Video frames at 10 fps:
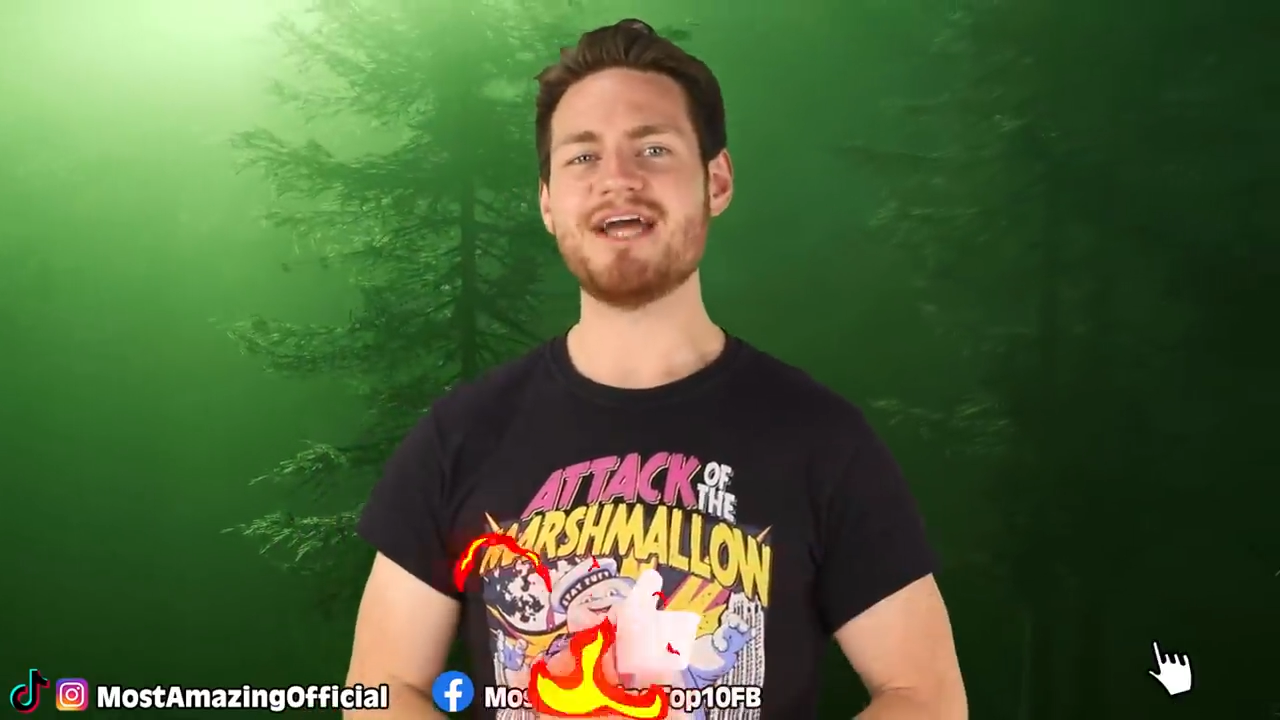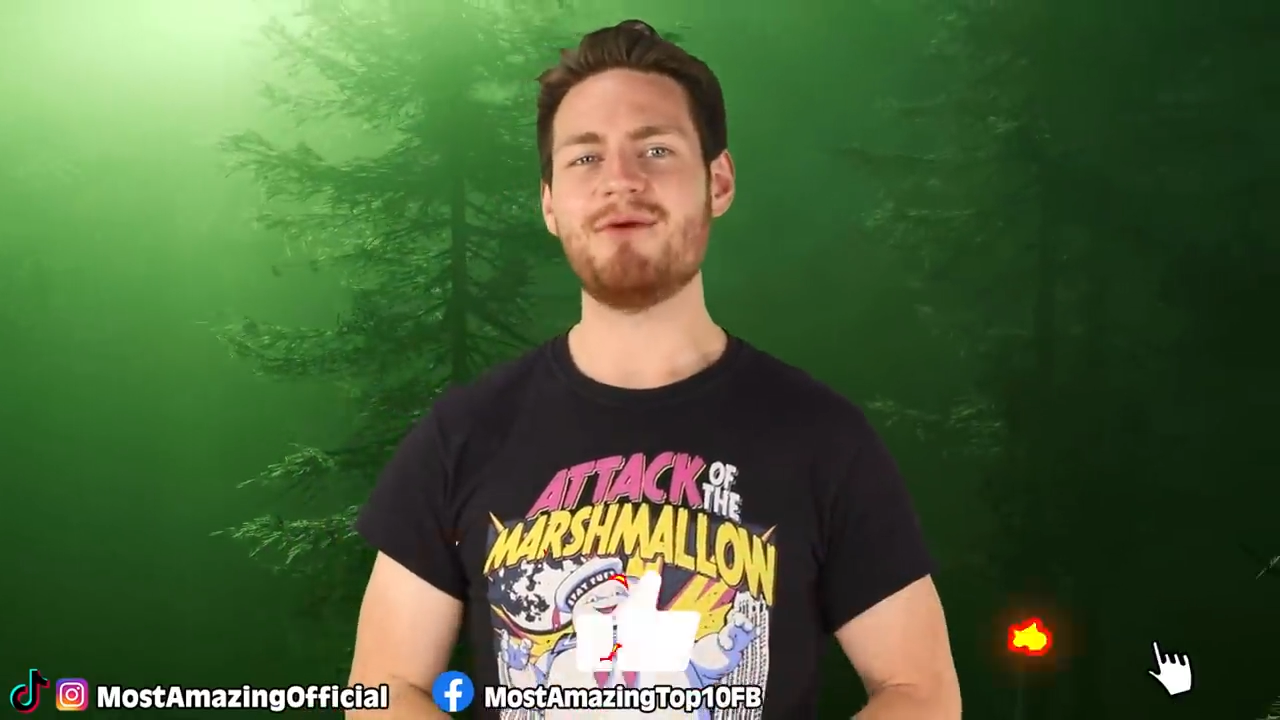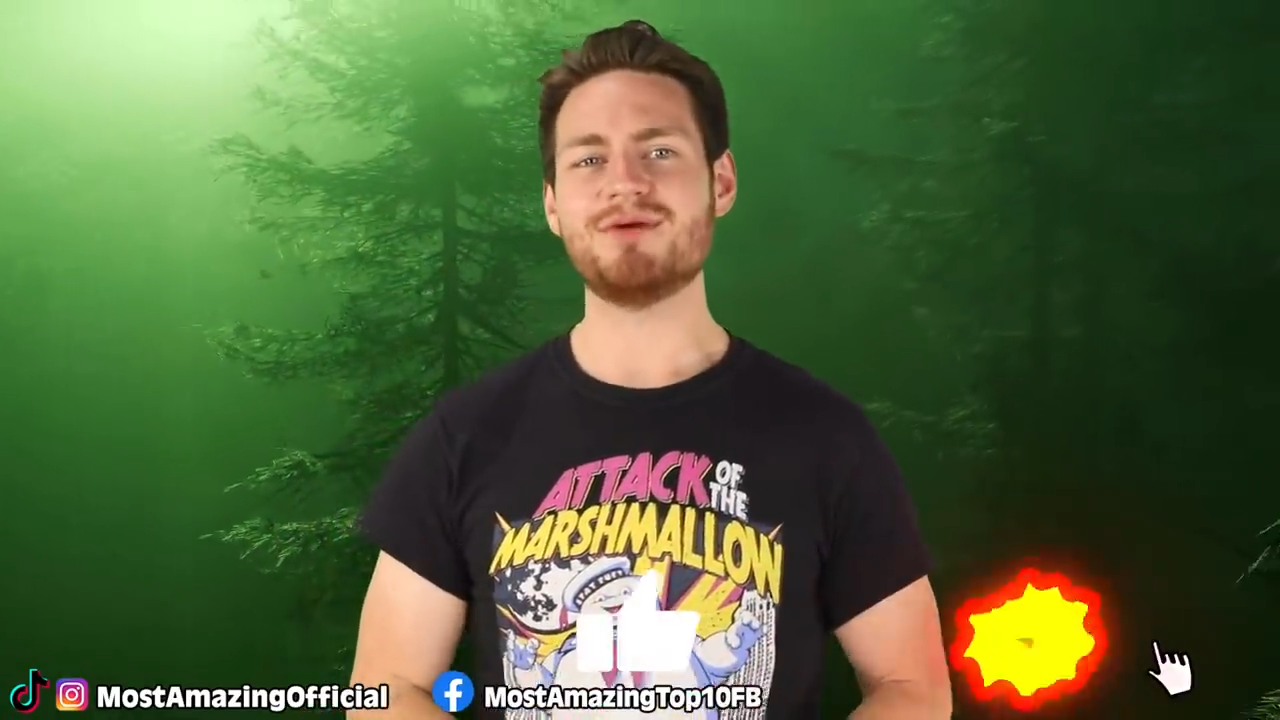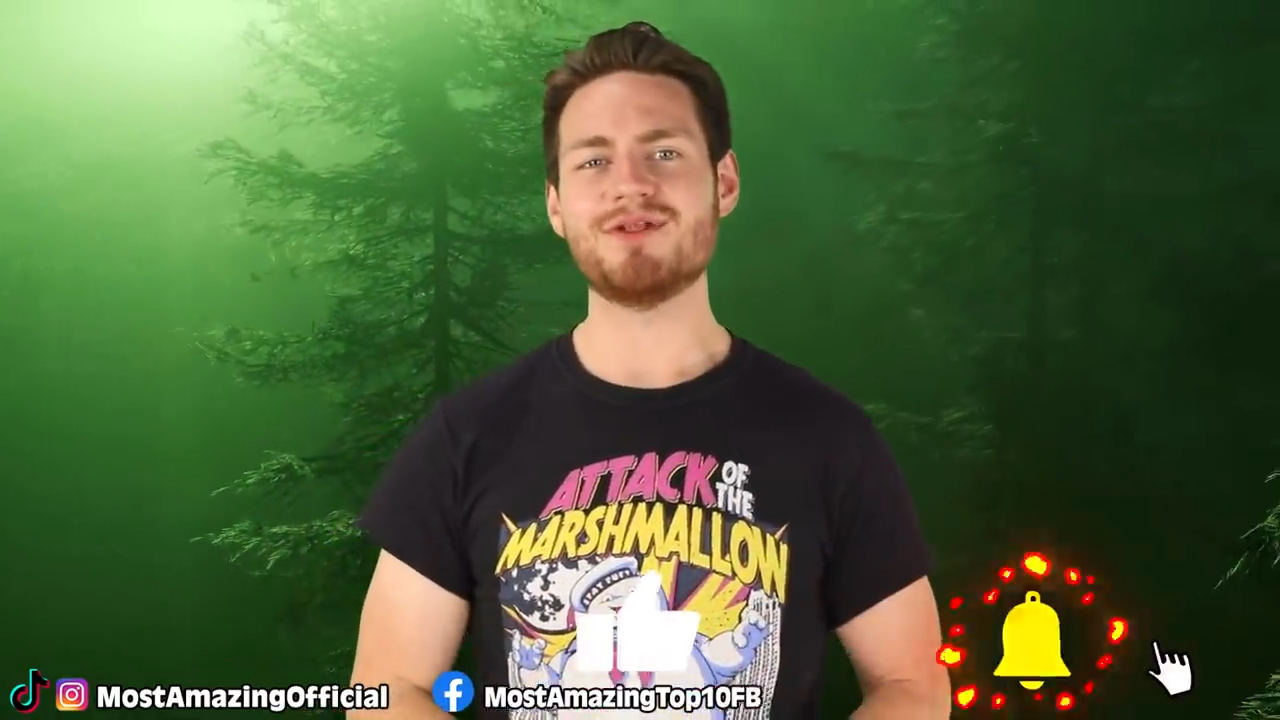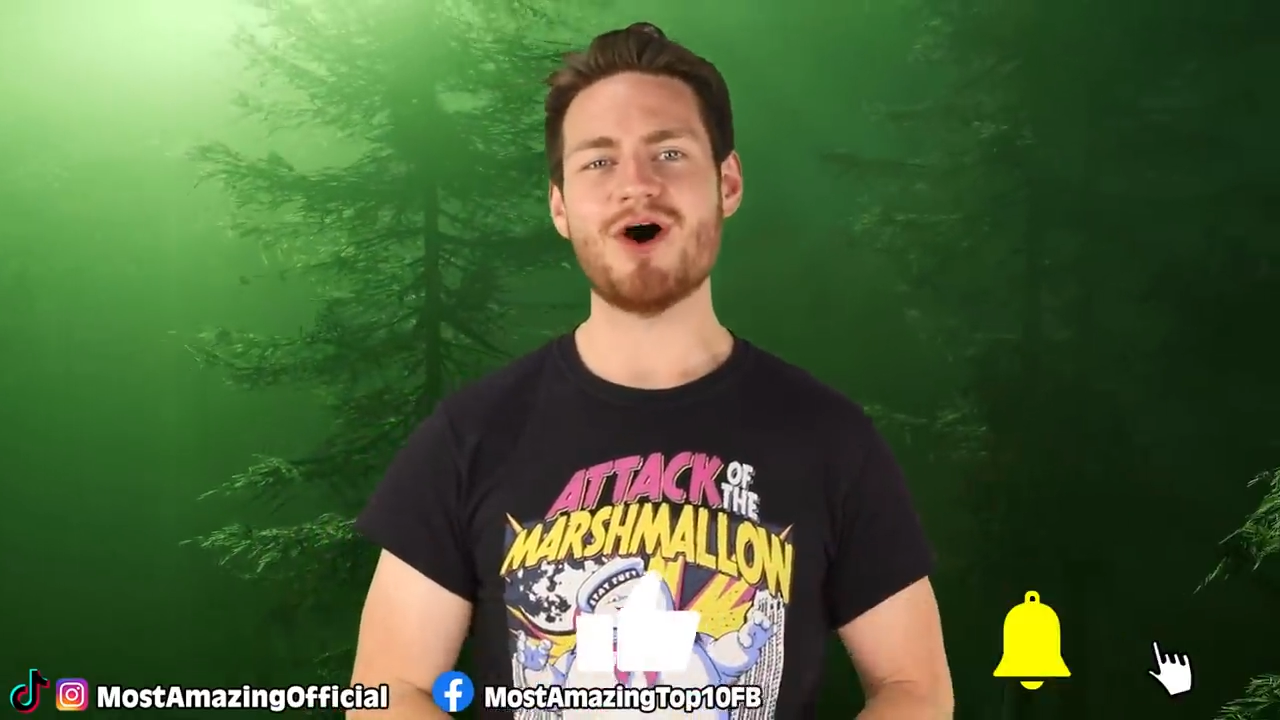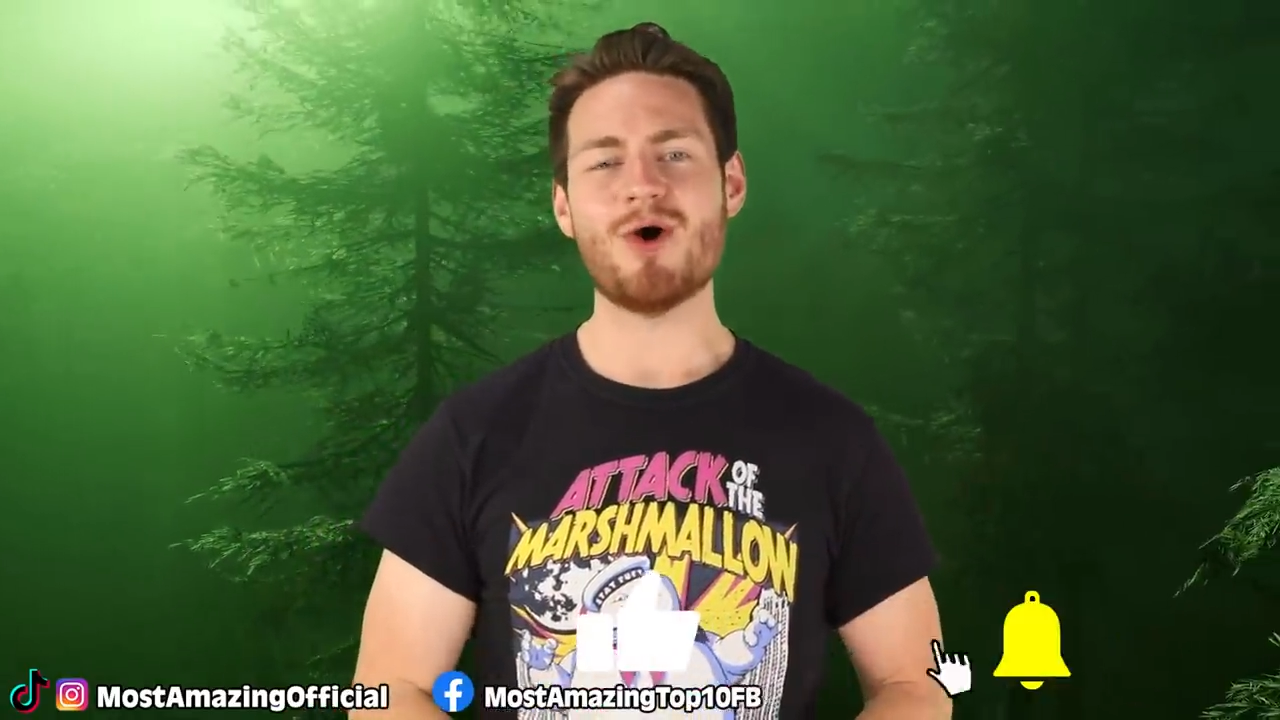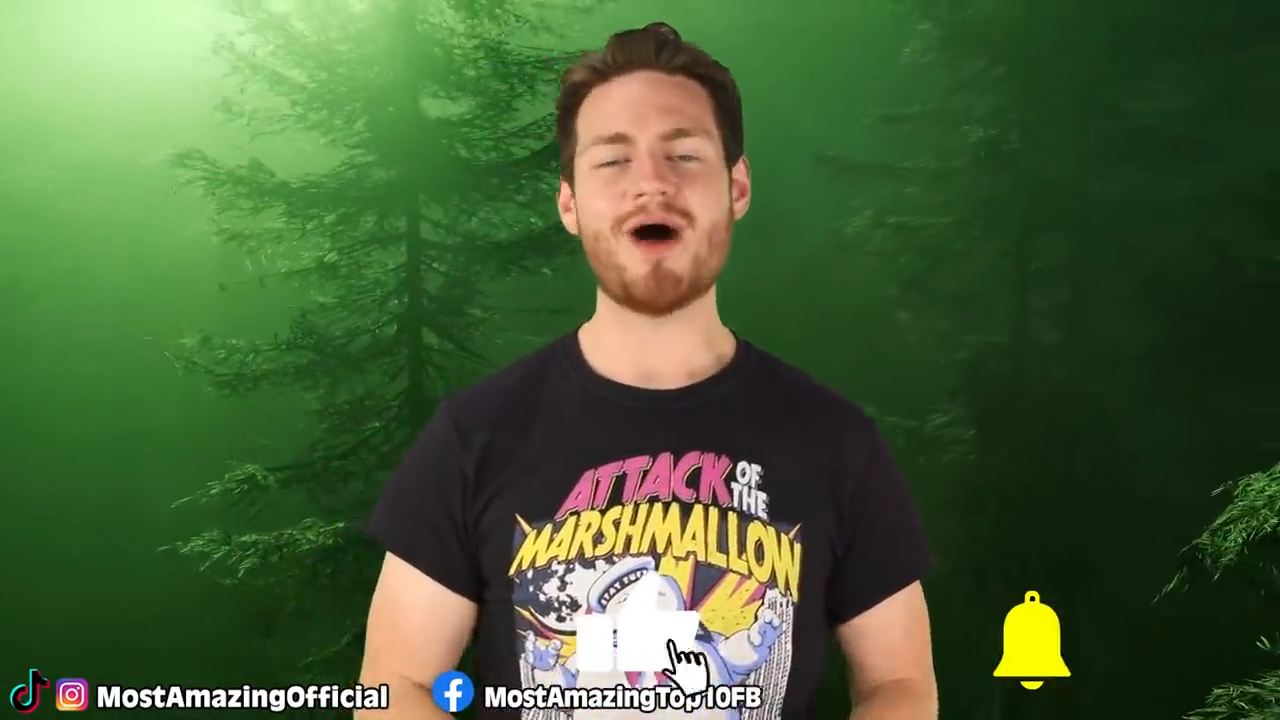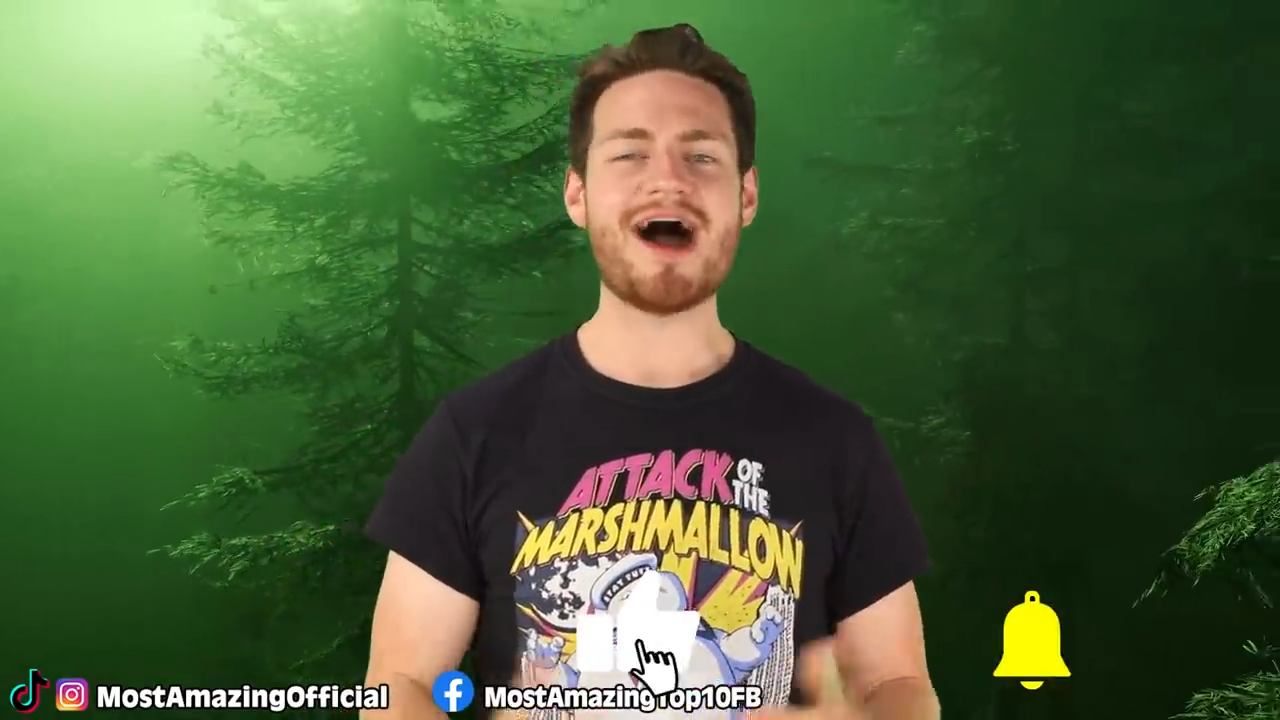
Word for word: down below.